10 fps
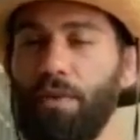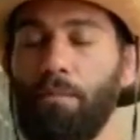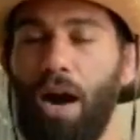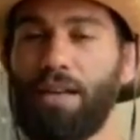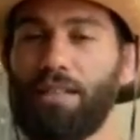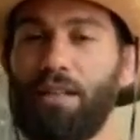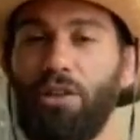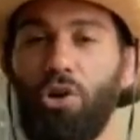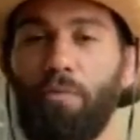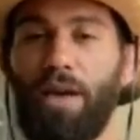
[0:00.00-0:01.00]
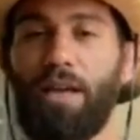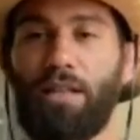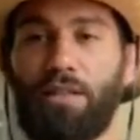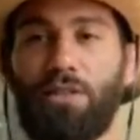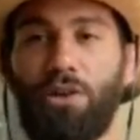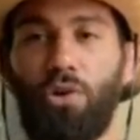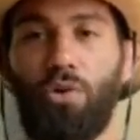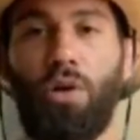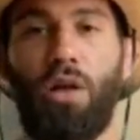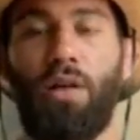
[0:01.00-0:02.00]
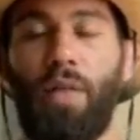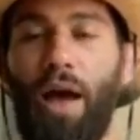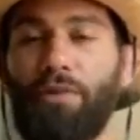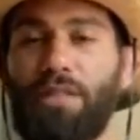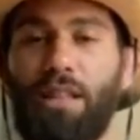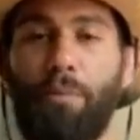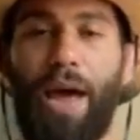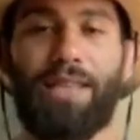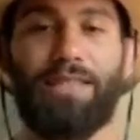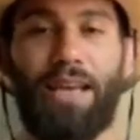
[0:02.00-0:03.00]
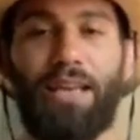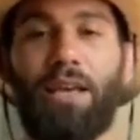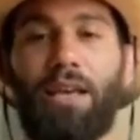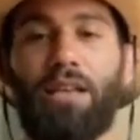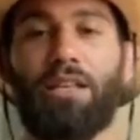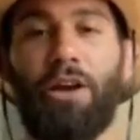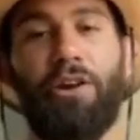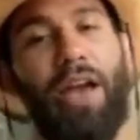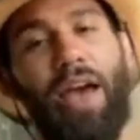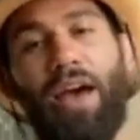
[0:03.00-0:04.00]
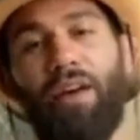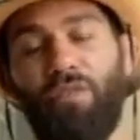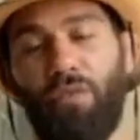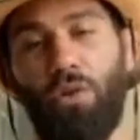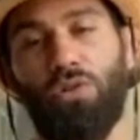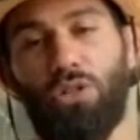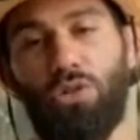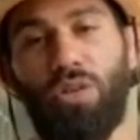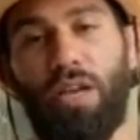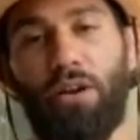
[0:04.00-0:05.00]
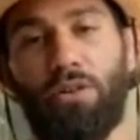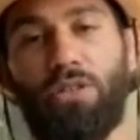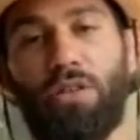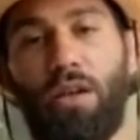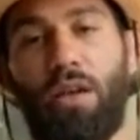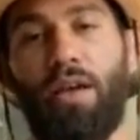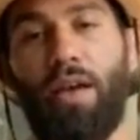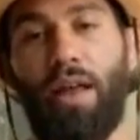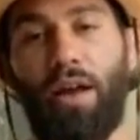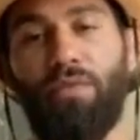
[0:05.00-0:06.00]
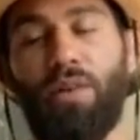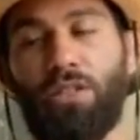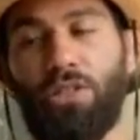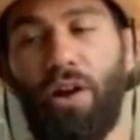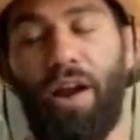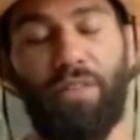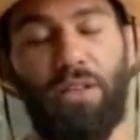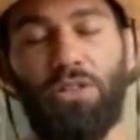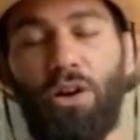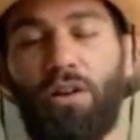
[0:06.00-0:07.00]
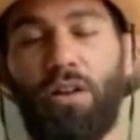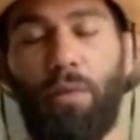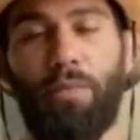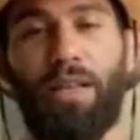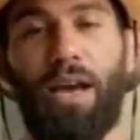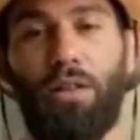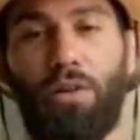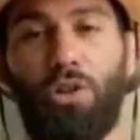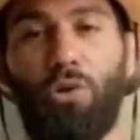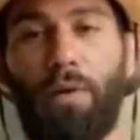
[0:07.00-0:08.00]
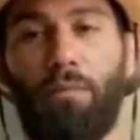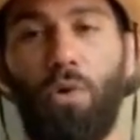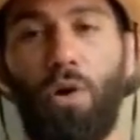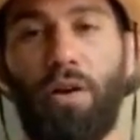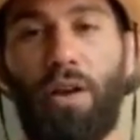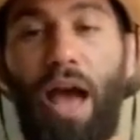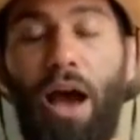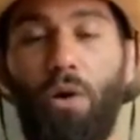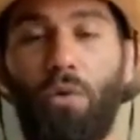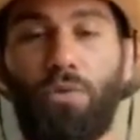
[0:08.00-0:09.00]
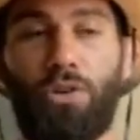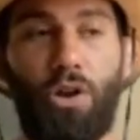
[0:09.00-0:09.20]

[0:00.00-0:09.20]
boxing a little bit until I would say the past like year and a half, close to 2 years. And everything started to come together a little bit more. Now,